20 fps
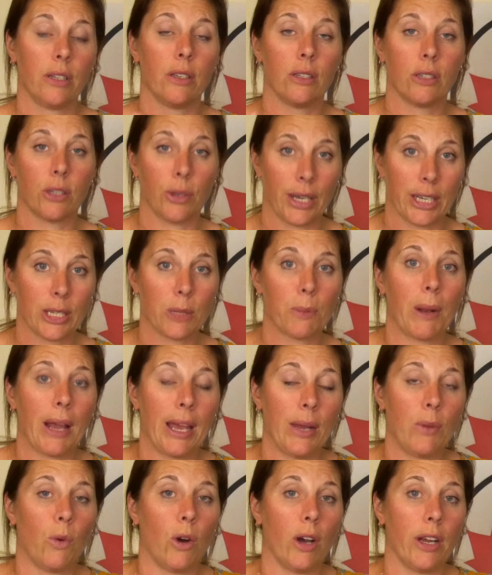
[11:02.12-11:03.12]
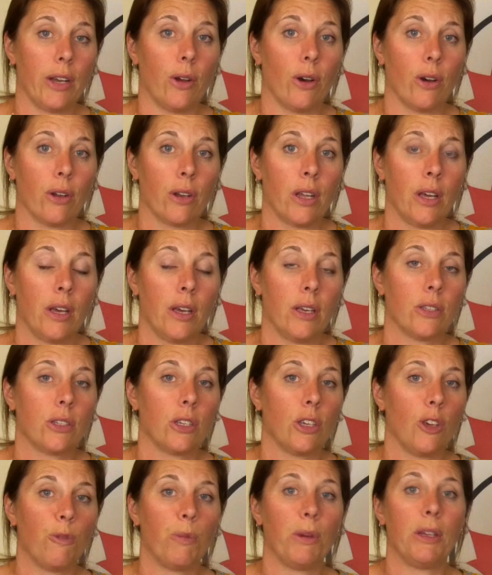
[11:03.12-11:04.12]
So explain why not.
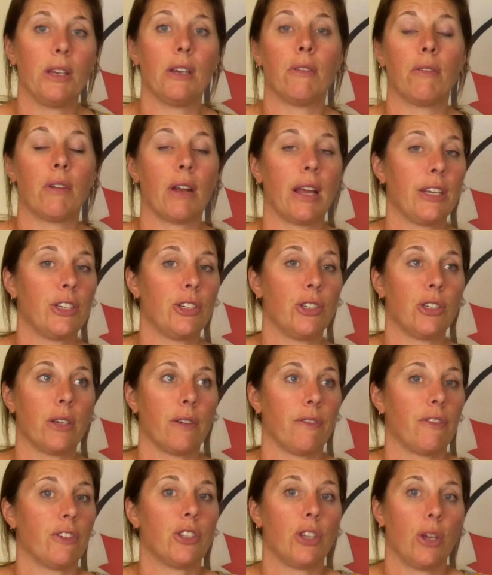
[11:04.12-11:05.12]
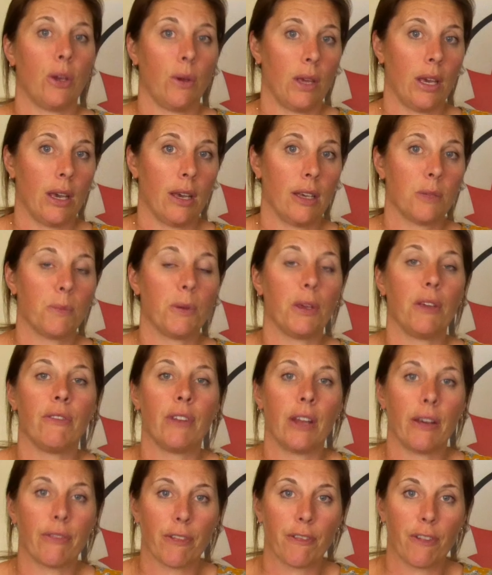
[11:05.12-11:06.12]
So you've been in a relationship for two years, but you've
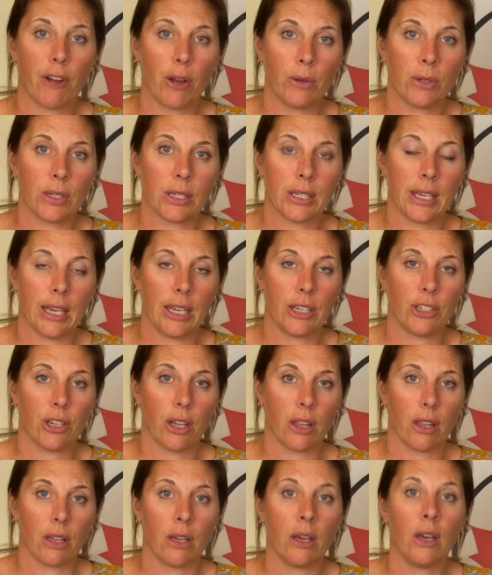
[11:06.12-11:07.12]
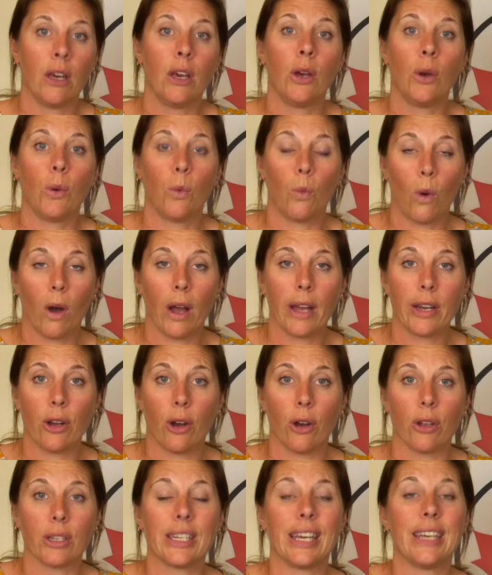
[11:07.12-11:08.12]
never flown to see each other. Why
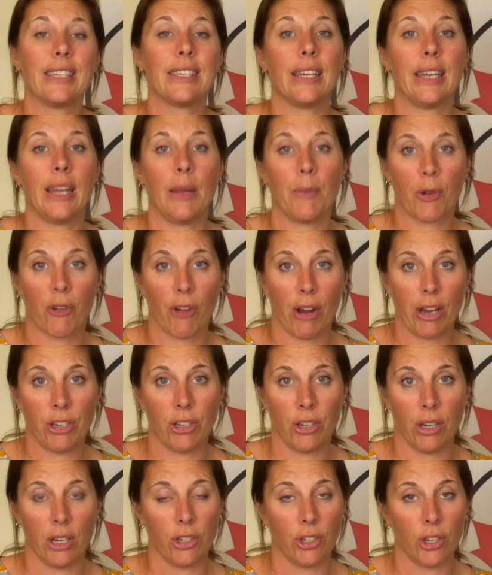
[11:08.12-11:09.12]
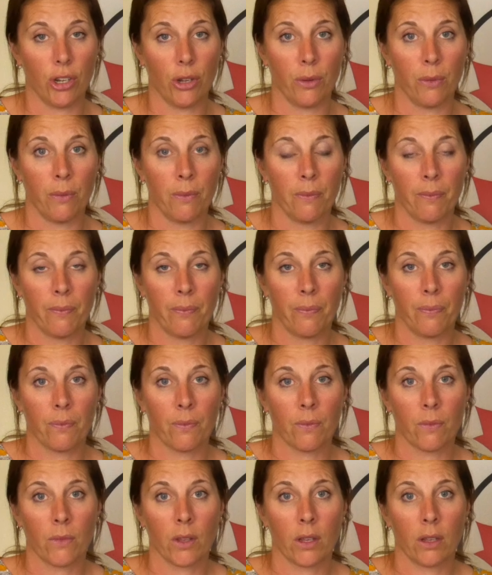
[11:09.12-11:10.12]
not? Is it an immigration issue?
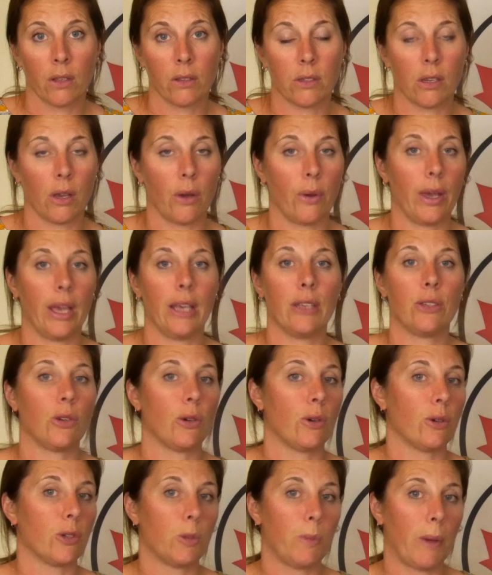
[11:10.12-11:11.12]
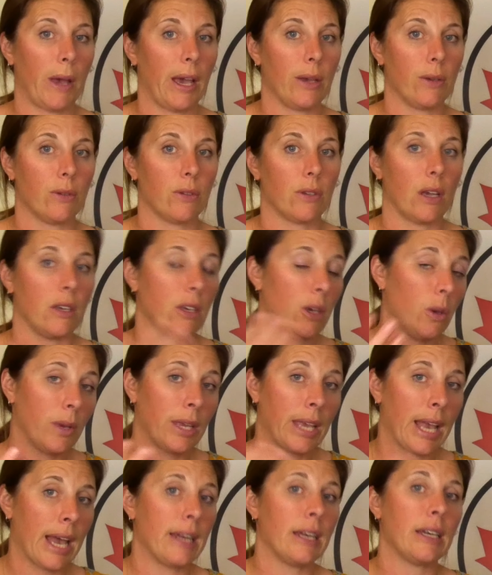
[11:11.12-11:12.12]
So is your spouse, are you
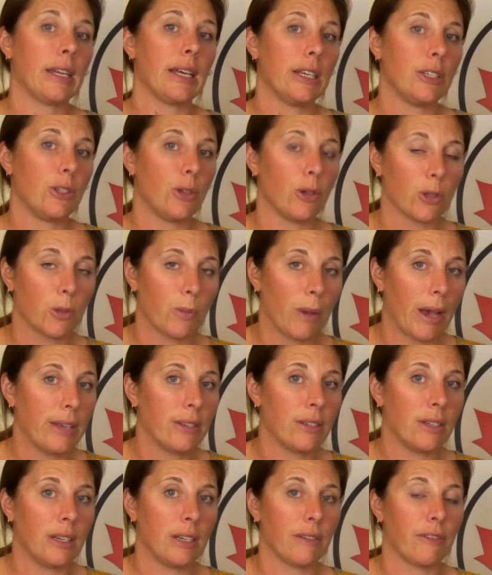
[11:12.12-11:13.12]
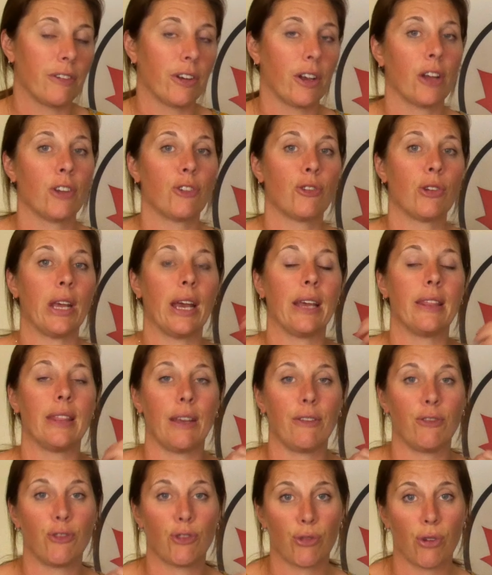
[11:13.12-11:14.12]
in Canada? Is your spouse in a different country? And
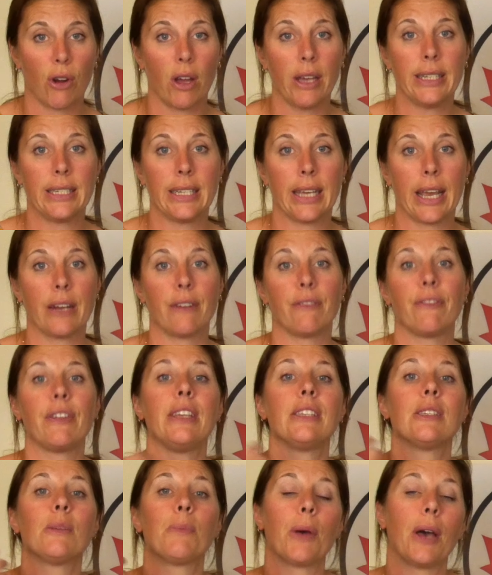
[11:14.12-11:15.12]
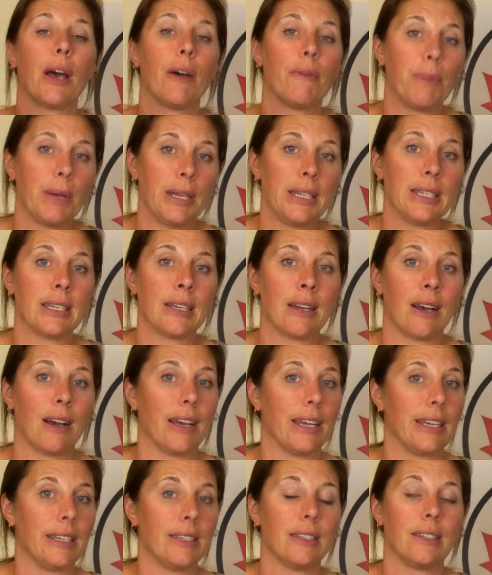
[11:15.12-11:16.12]
they've tried to get a visa but have been
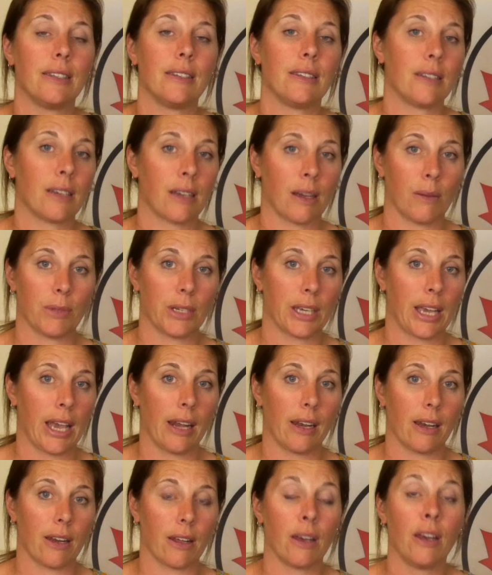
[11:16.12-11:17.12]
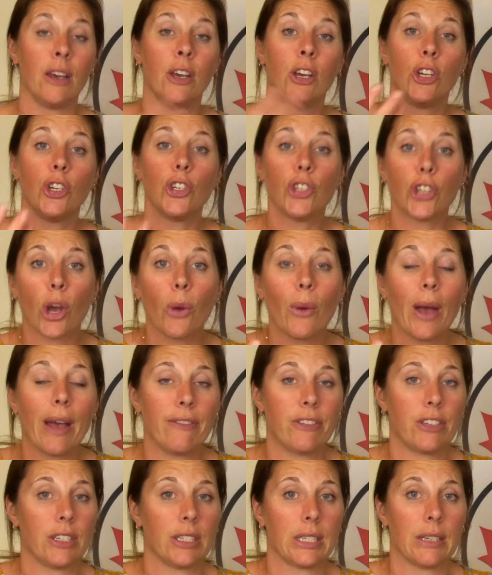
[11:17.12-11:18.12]
denied to come to Canada. Show
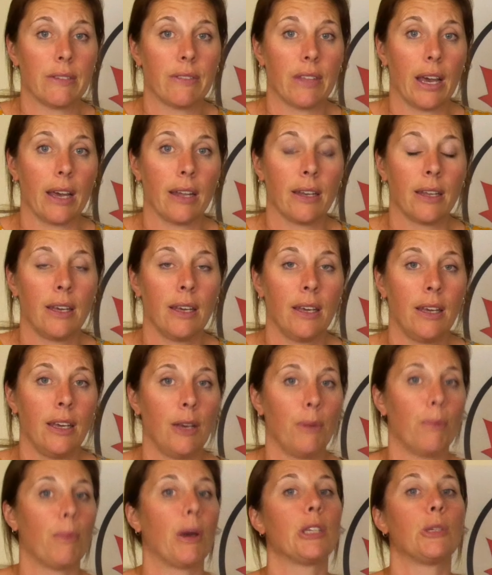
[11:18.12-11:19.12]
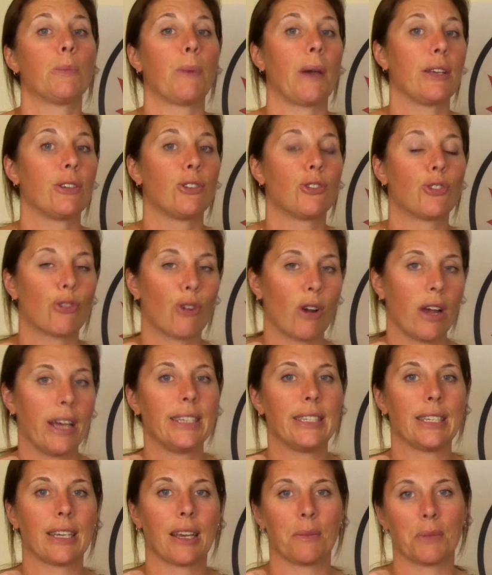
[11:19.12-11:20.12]
evidence of that. My spouse
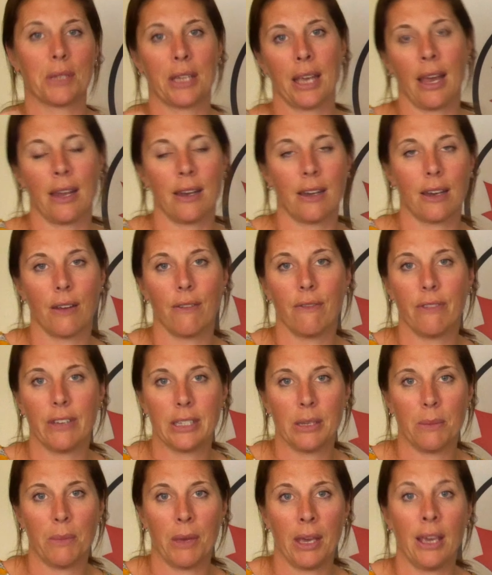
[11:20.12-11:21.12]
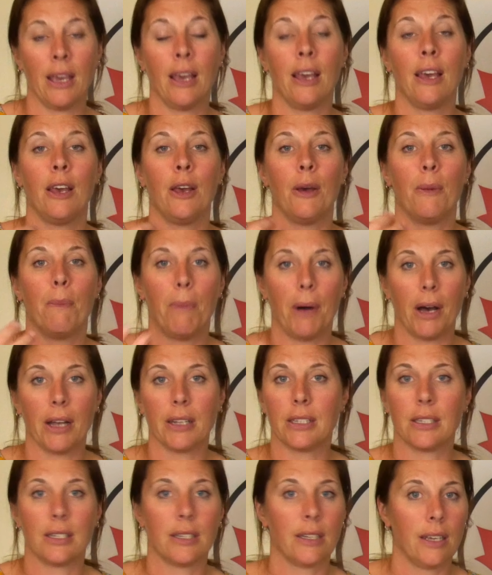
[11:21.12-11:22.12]
tried to come to Canada and visit me,
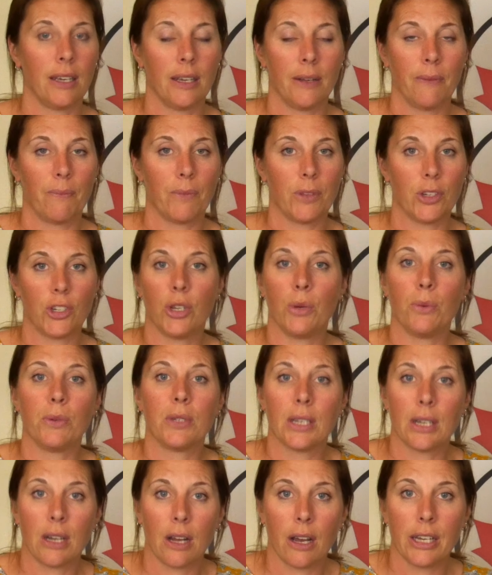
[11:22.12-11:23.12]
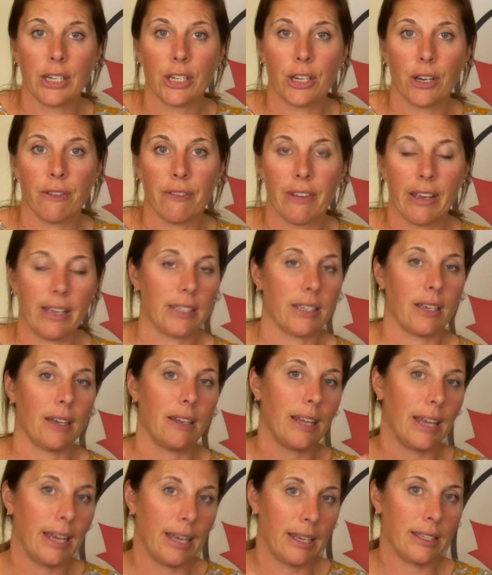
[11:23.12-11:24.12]
but she was denied her visa,
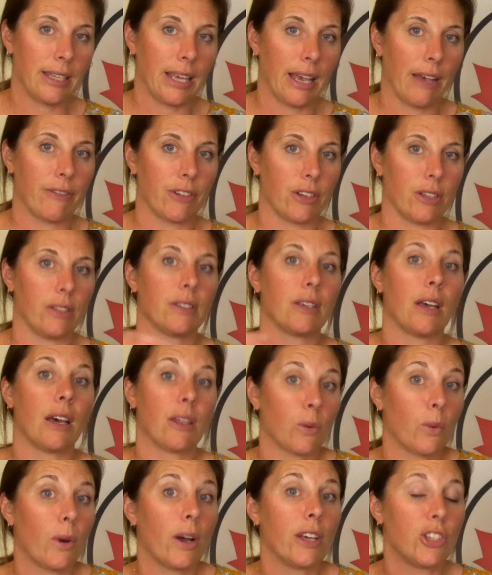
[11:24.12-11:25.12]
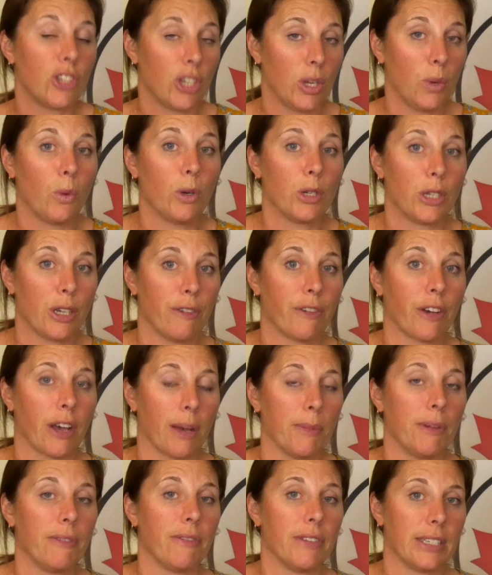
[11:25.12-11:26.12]
and here's the evidence. Otherwise, she would have
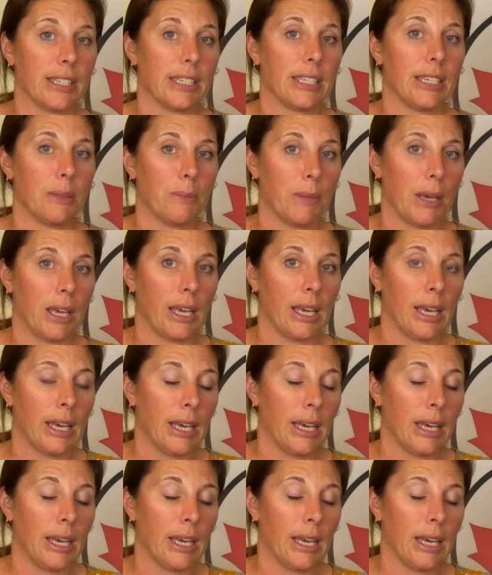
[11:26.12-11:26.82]
come and visited me.